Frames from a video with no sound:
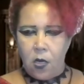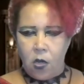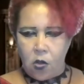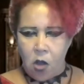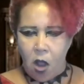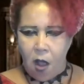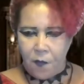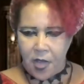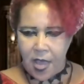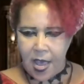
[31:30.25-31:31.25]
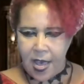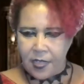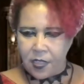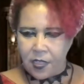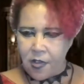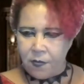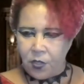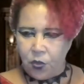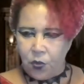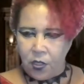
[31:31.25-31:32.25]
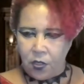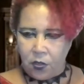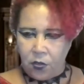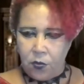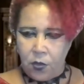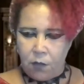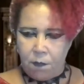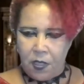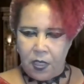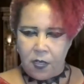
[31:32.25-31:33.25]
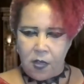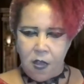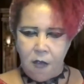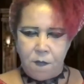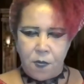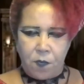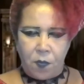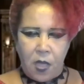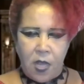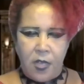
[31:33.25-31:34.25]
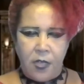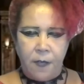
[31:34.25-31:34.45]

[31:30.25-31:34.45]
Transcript: her coughing had come to include spitting up blood.